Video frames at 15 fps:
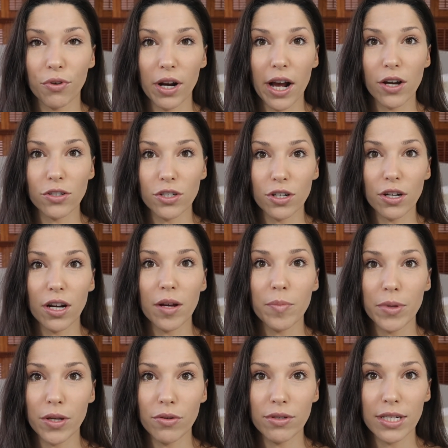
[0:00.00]
for elder
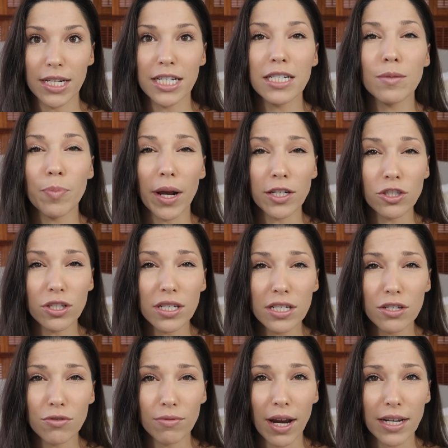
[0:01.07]
abuse, especially
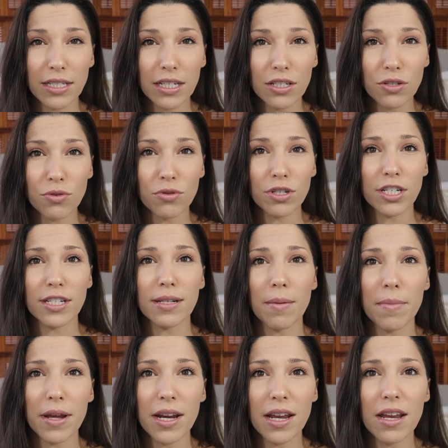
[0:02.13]
directed towards
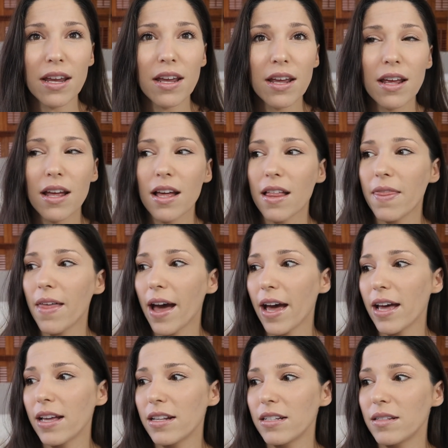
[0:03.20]
somebody that
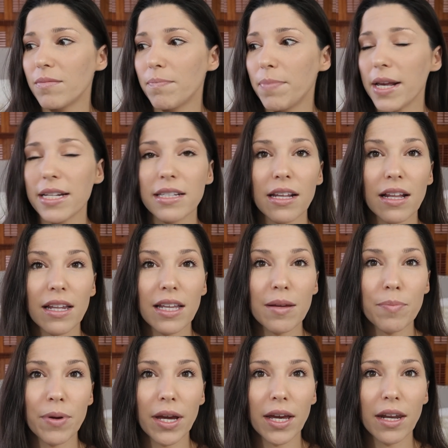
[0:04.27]
has
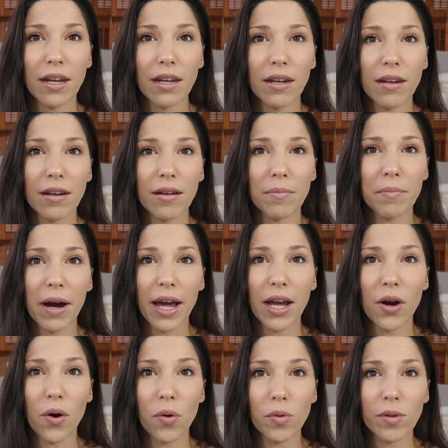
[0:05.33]
basically been
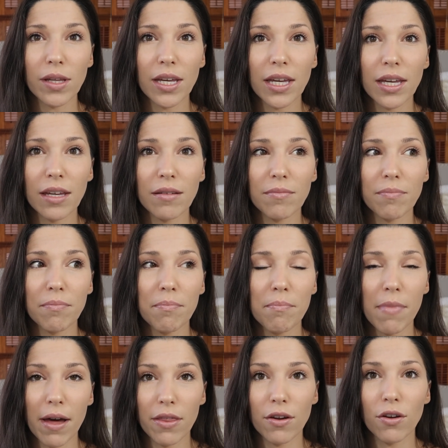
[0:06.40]
my only
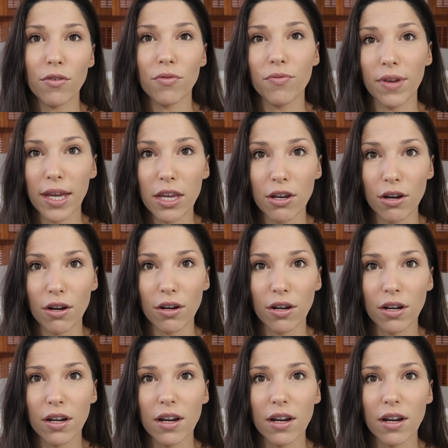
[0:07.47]
mother figure.